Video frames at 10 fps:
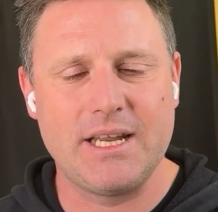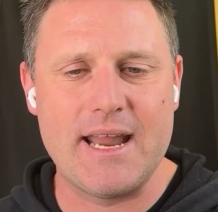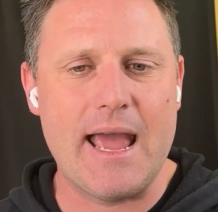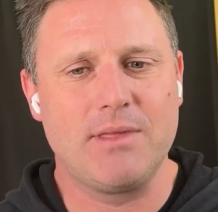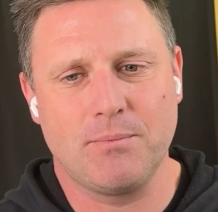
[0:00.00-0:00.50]
a
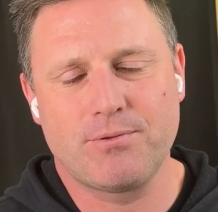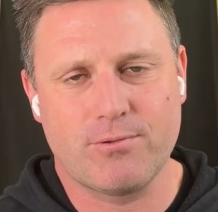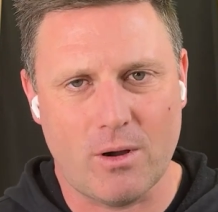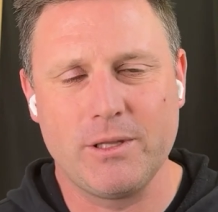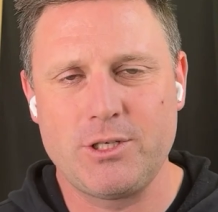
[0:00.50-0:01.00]
name that
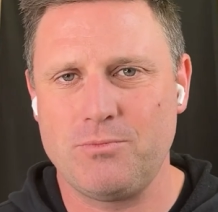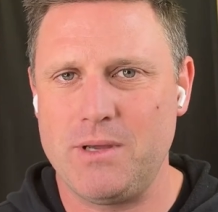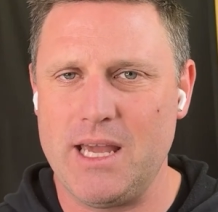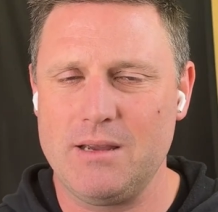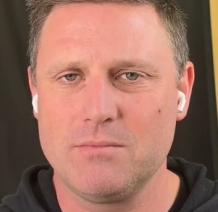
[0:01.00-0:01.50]
probably should
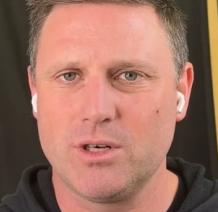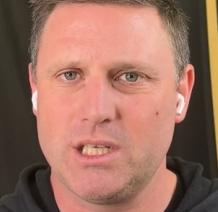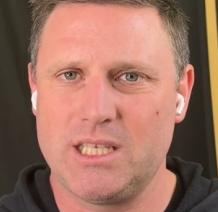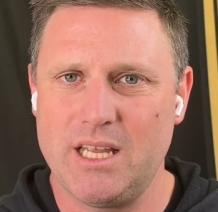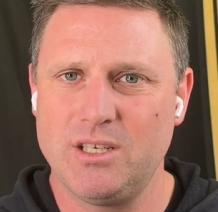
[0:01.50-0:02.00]
be getting more
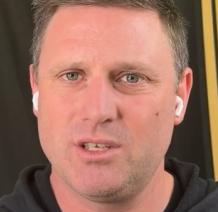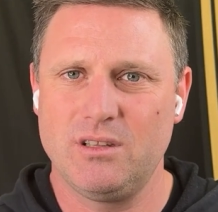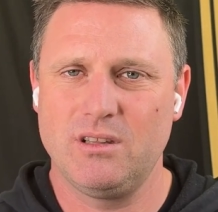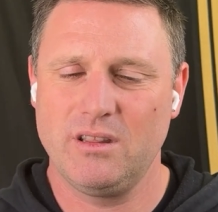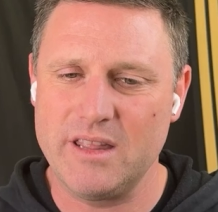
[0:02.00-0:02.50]

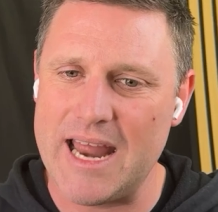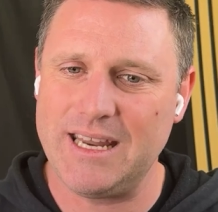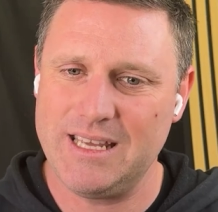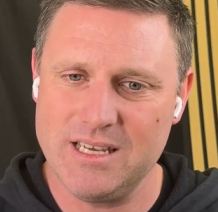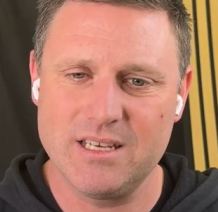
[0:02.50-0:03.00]
attention than
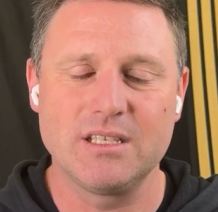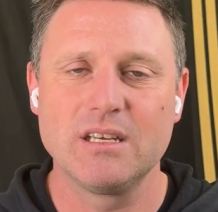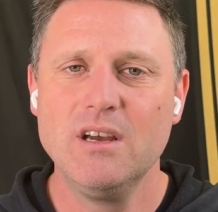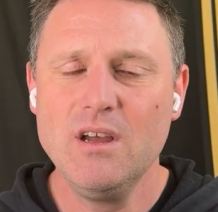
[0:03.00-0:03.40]
he is.